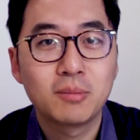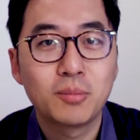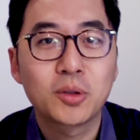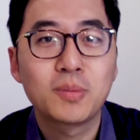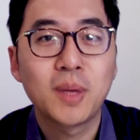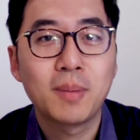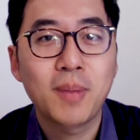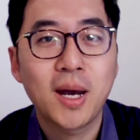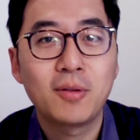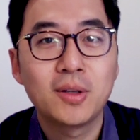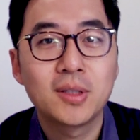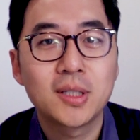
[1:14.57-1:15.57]
Both my
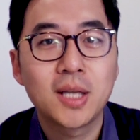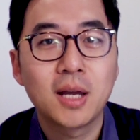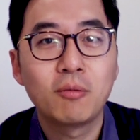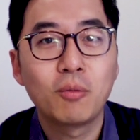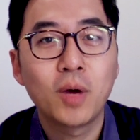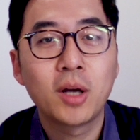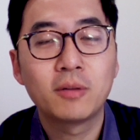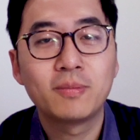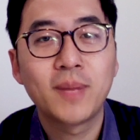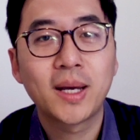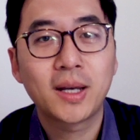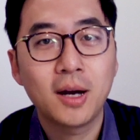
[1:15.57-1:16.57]
parents and one of
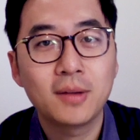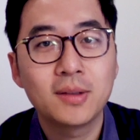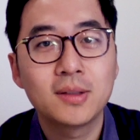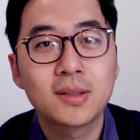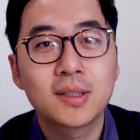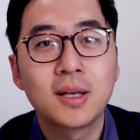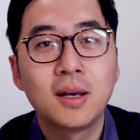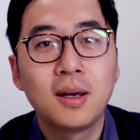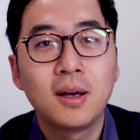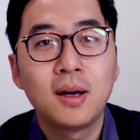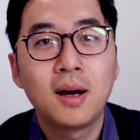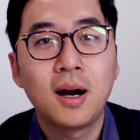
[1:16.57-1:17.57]
my cousins
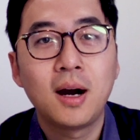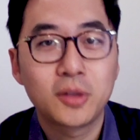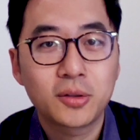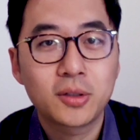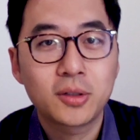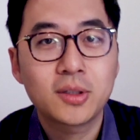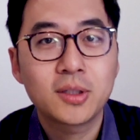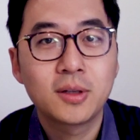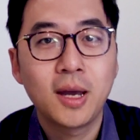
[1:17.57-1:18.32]
are doctors,